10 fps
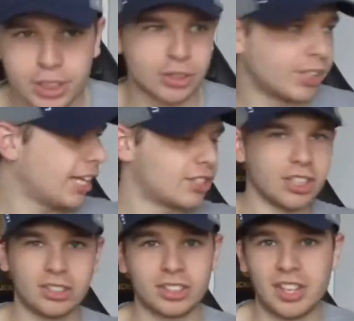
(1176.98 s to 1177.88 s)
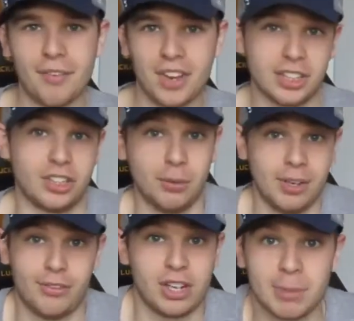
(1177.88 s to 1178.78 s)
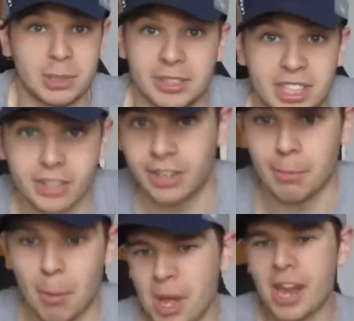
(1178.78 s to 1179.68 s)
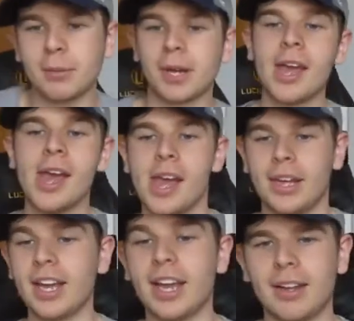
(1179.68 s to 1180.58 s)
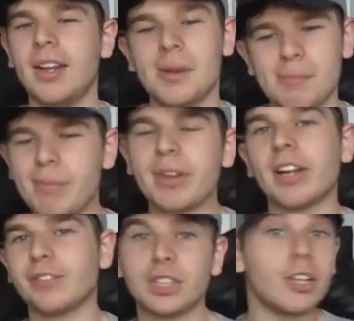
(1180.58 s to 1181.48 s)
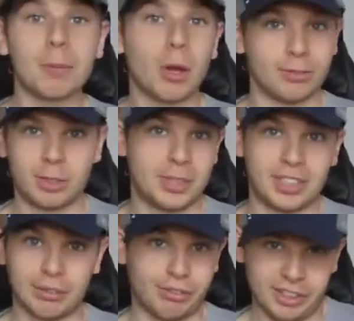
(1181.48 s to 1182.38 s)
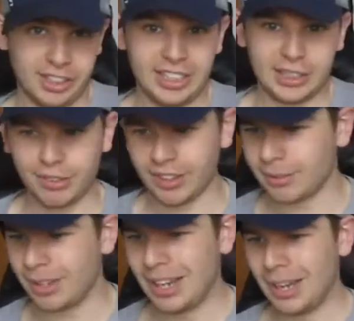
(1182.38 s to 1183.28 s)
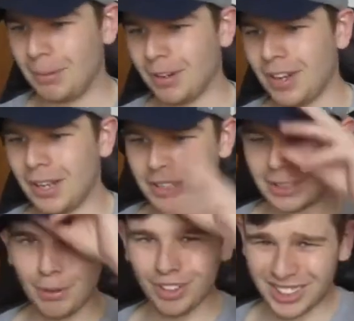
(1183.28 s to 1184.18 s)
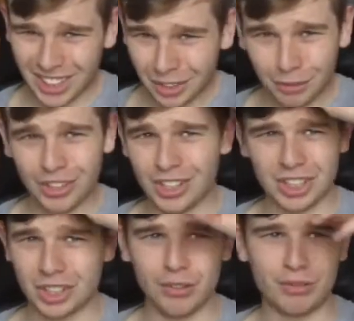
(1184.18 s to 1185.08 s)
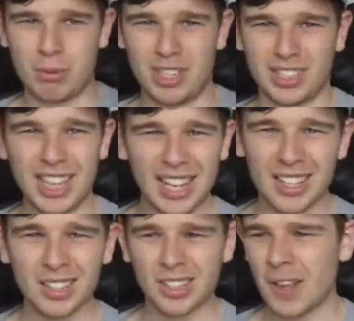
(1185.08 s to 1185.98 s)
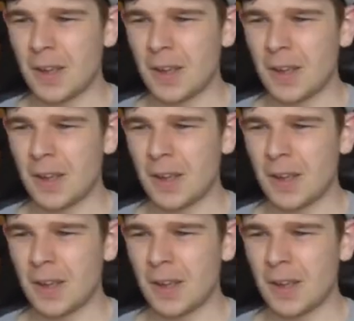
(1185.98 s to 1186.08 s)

so it gets closer to the TV, and I don't know where the fuck I'm meant to be standing anymore. But anyway, yeah, maybe 9th was a little bit optimistic for a Leeds fan. But to be honest, I don't think he deserved to be in second.